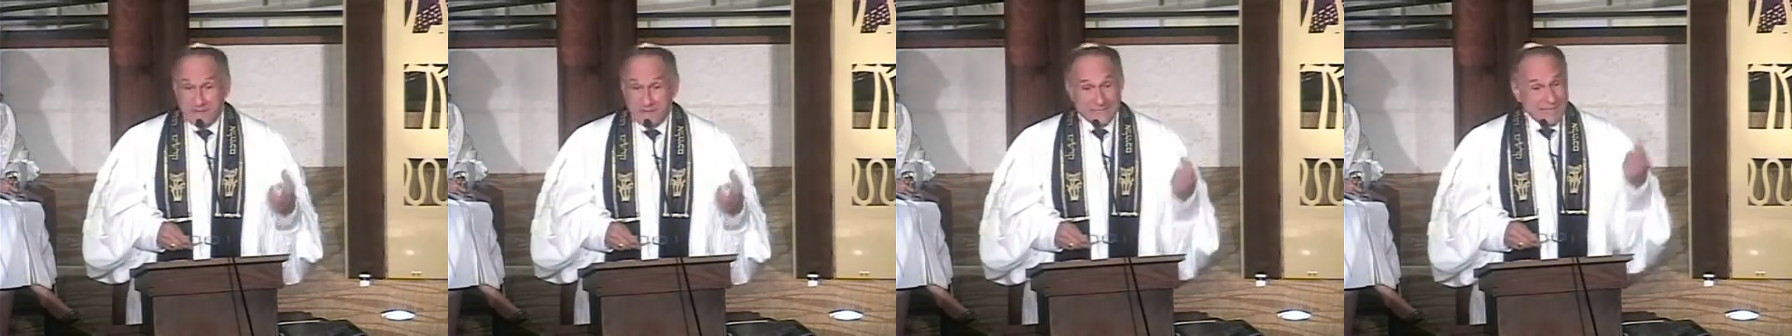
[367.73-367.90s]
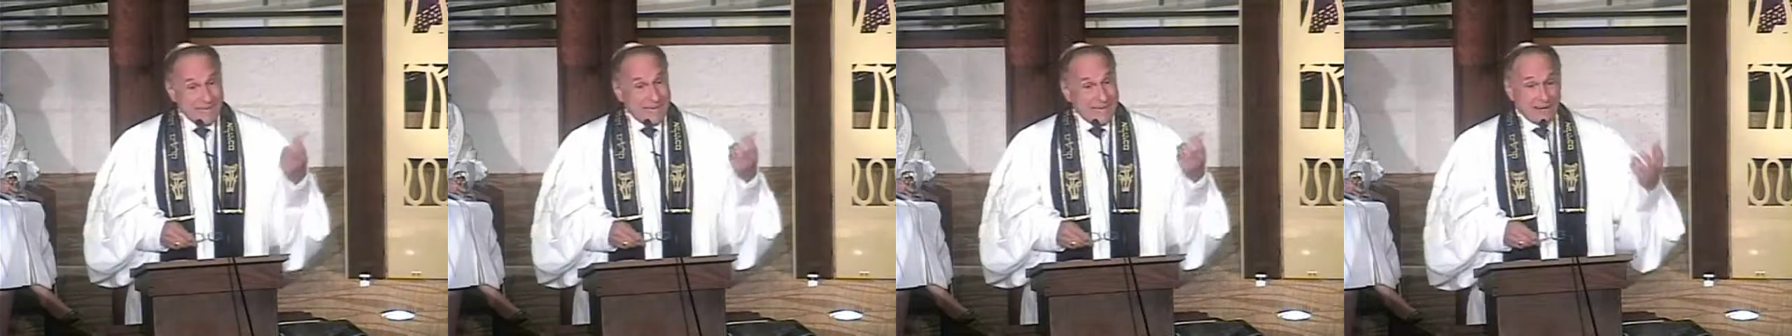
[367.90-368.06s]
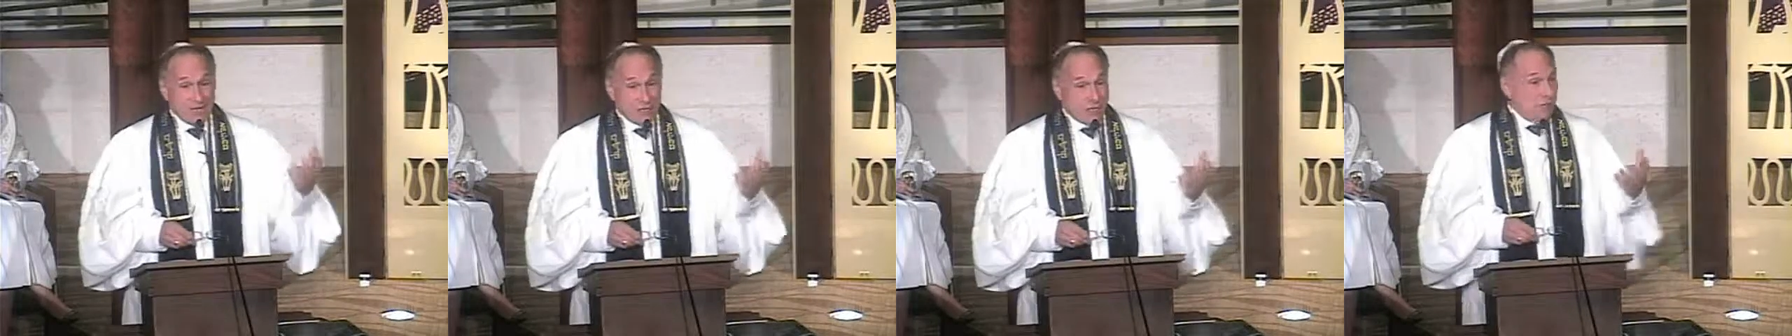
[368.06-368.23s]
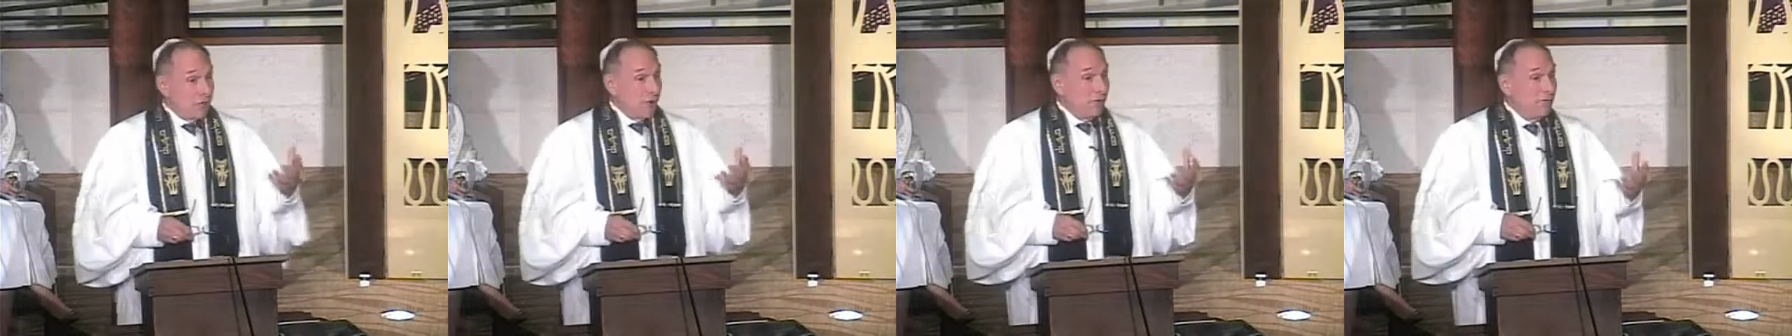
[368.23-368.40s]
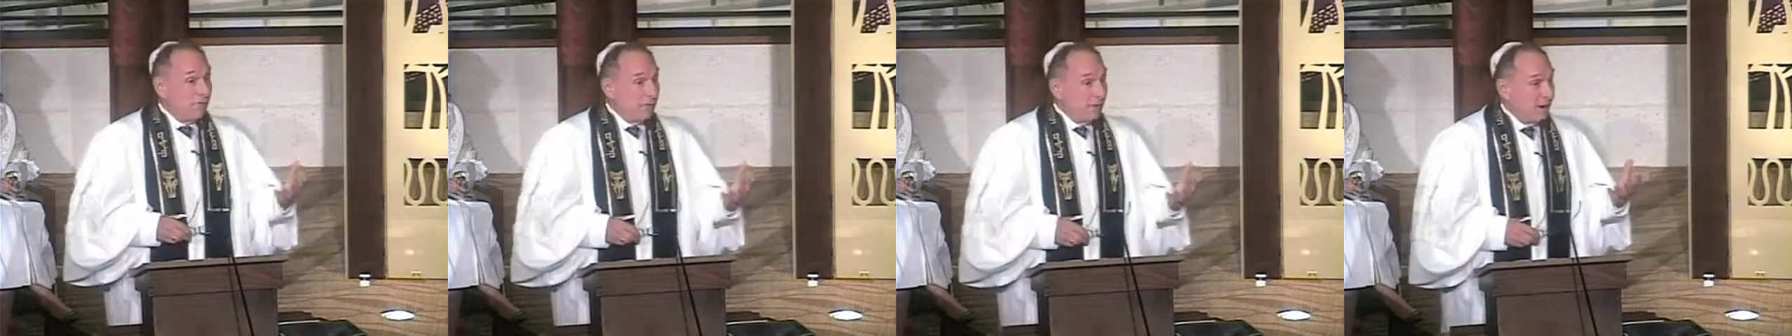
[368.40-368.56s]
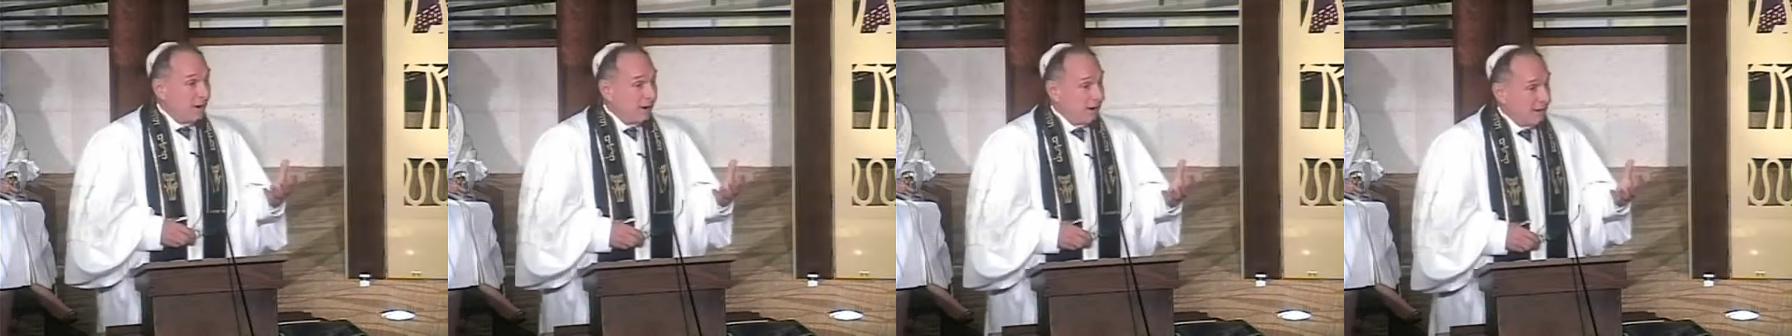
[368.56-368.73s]
but it's got a
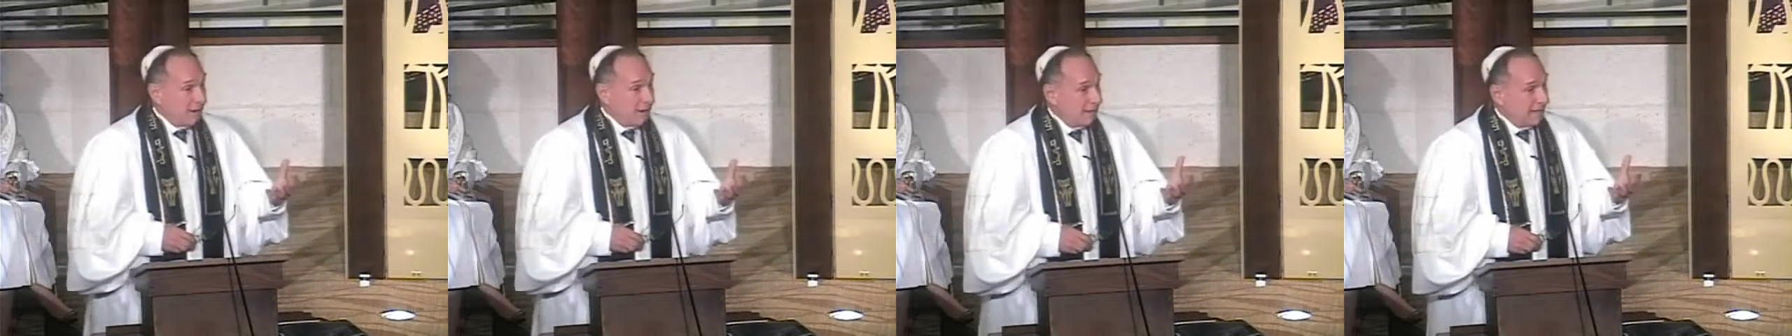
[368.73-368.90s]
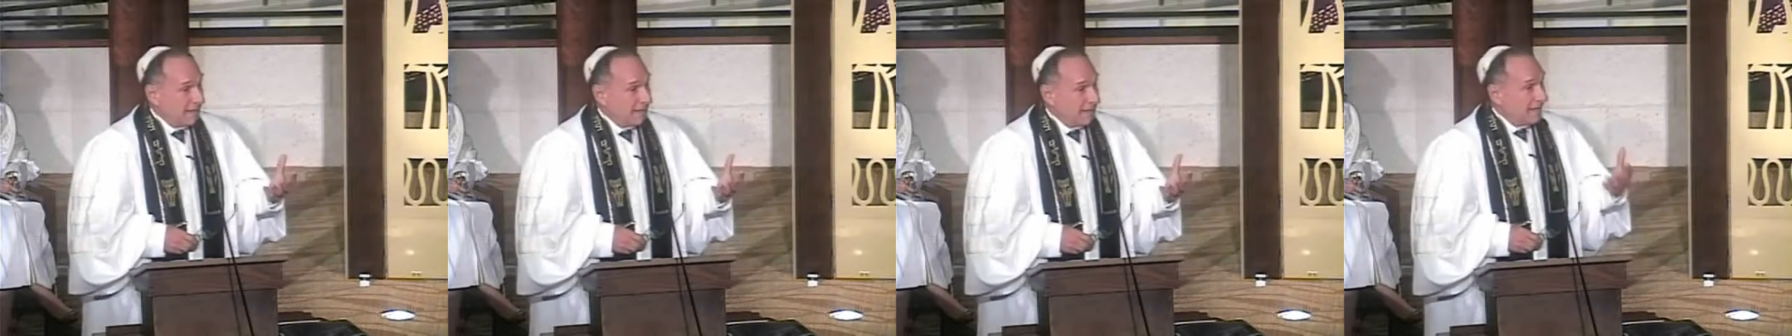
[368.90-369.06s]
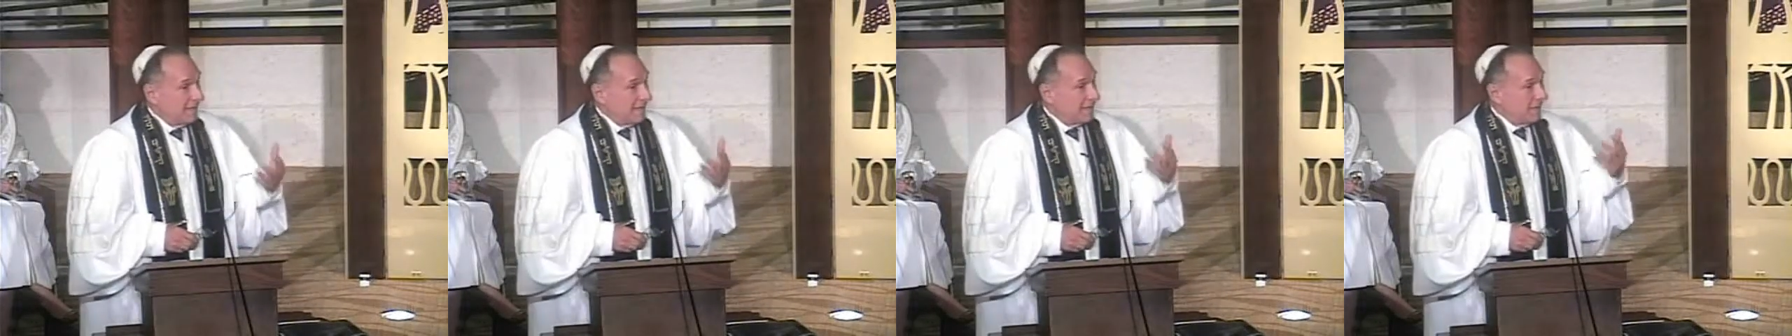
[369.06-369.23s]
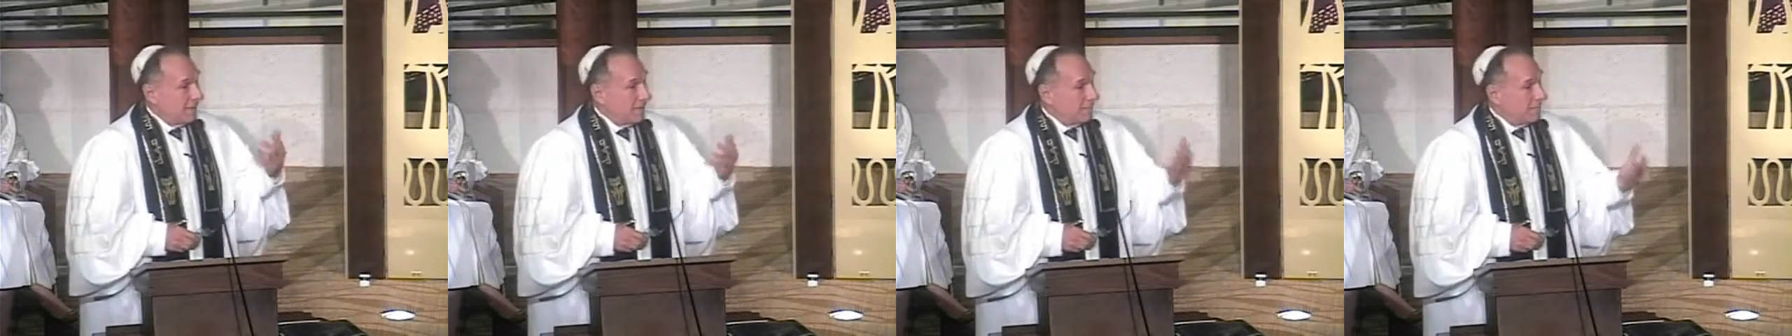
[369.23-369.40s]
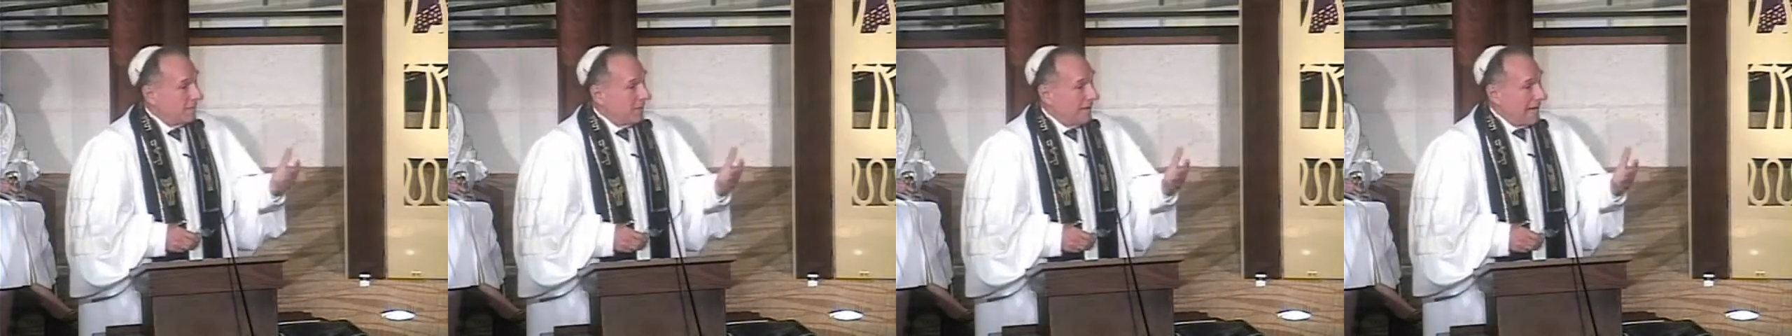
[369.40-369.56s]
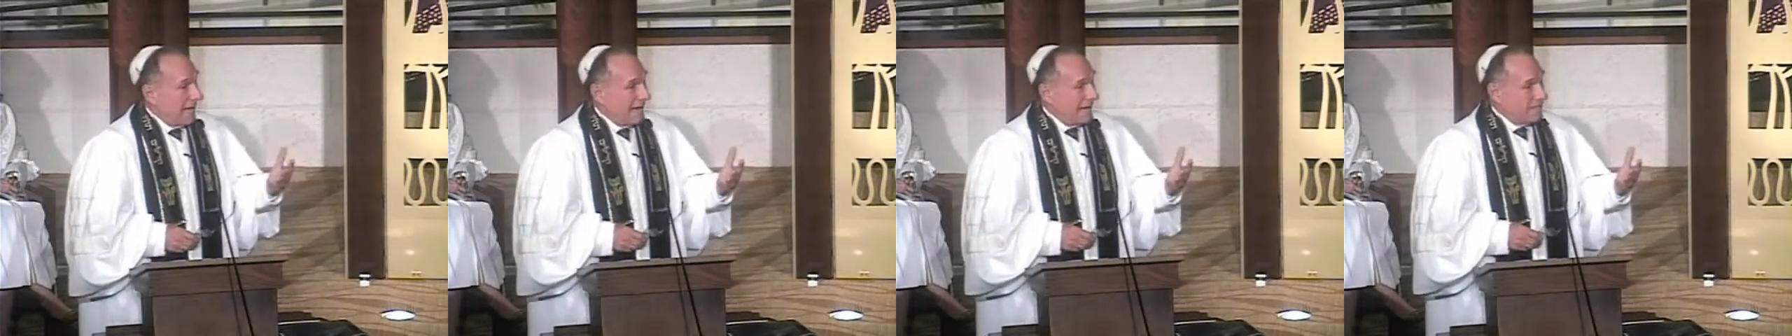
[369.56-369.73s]
shofar
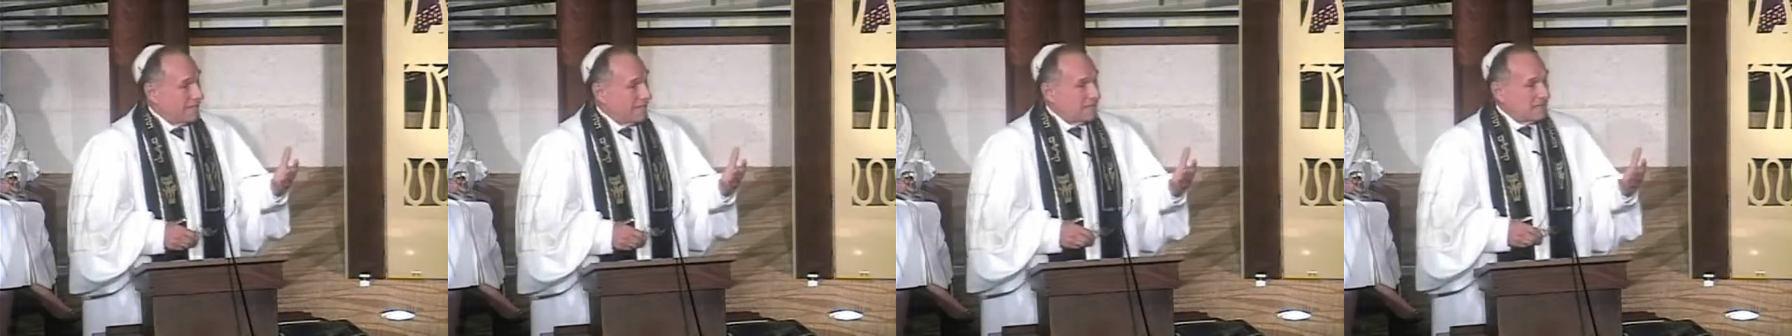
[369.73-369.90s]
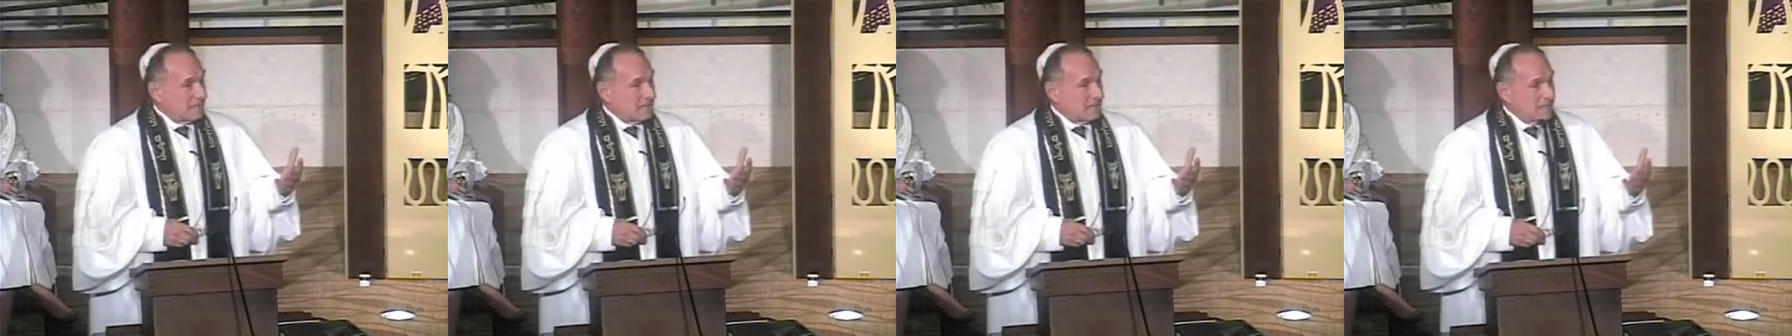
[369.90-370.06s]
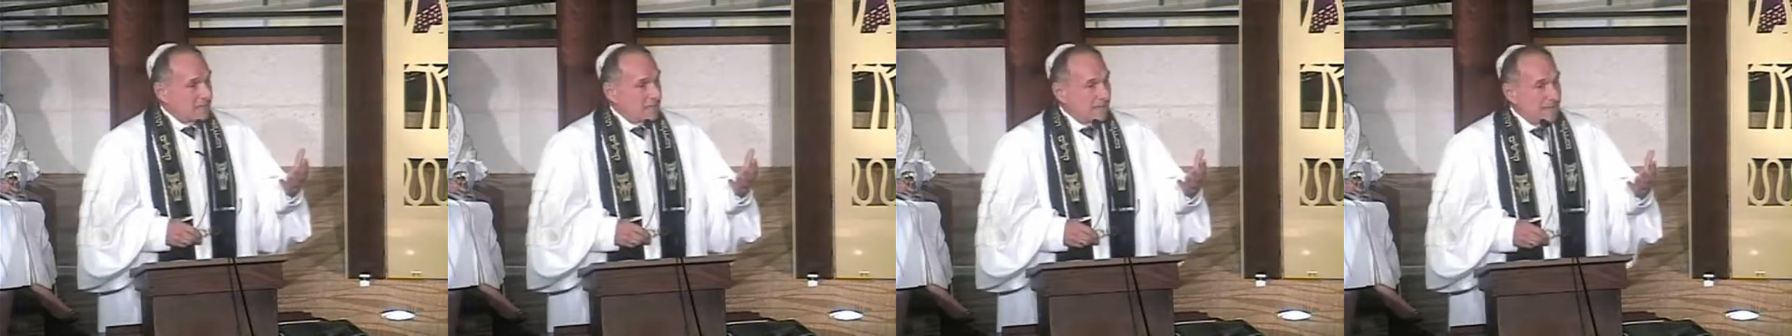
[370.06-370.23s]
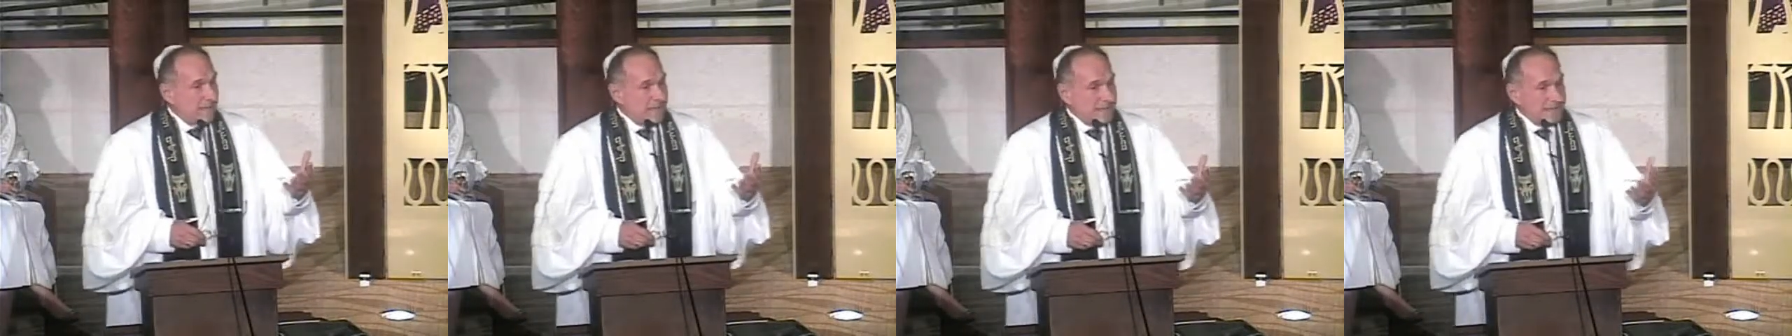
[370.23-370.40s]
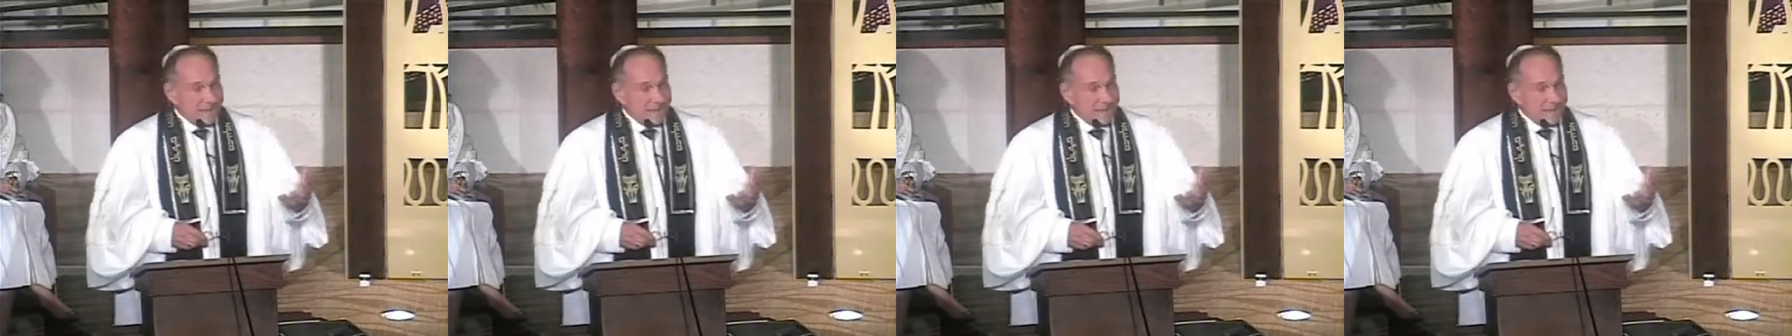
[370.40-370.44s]
that blasts.